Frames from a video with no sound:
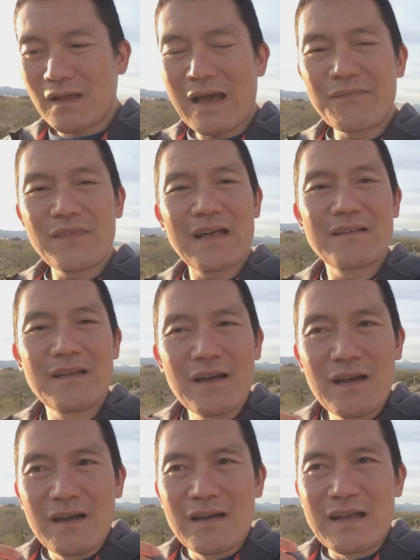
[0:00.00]
and then
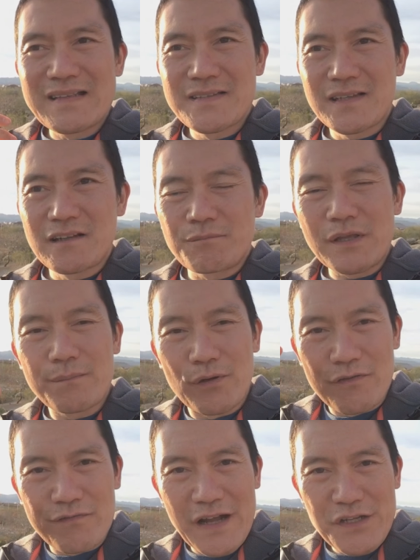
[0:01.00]
instead of being
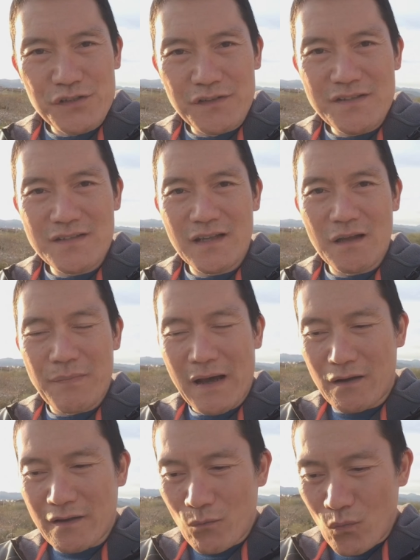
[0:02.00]
perfectionistic
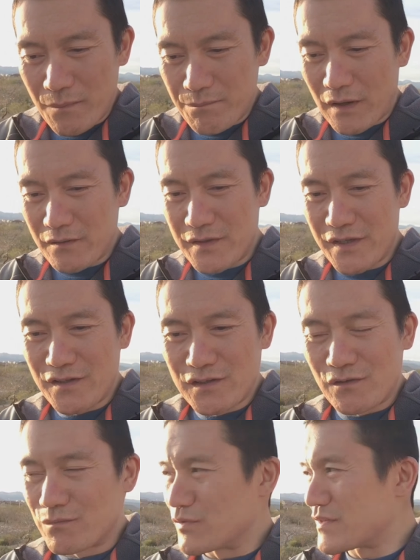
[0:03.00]
about one
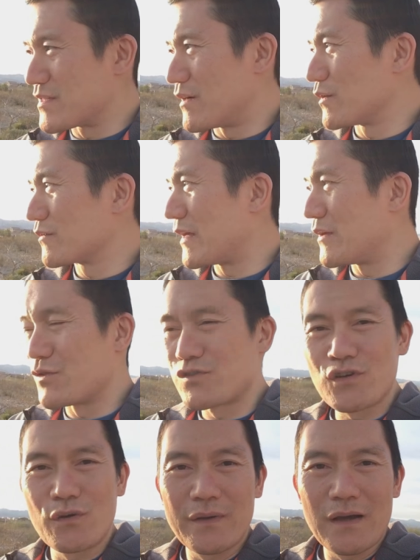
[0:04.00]
particular result that you're
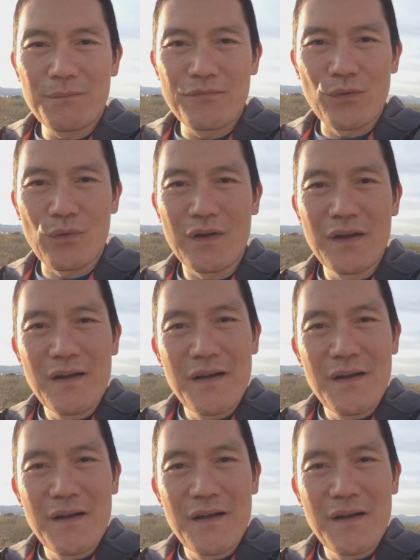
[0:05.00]
showing up for